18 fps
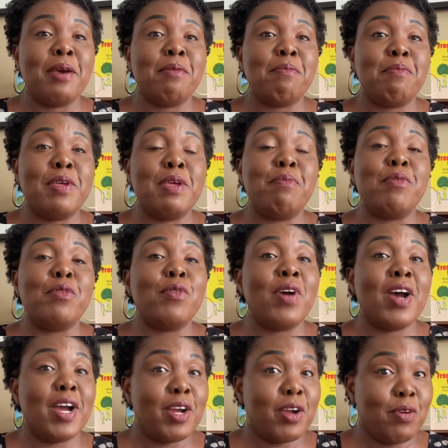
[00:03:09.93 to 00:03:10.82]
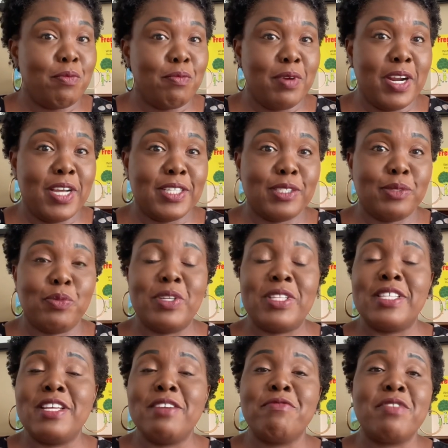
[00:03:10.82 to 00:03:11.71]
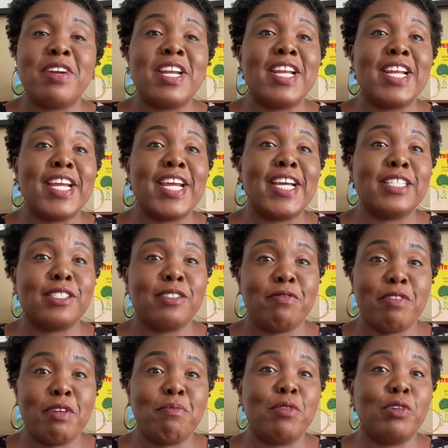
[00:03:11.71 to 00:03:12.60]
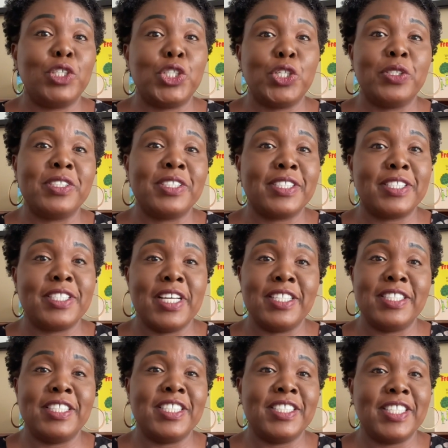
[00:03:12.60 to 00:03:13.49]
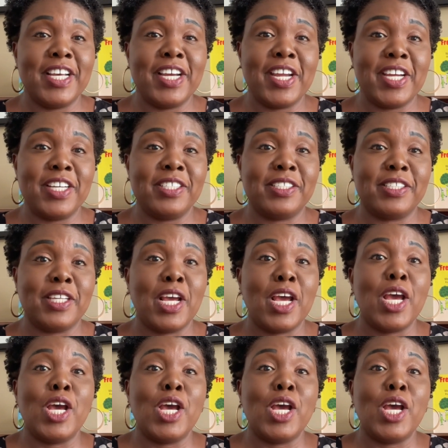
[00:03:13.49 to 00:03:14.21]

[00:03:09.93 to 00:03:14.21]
People are complex with different layers of emotions and desires.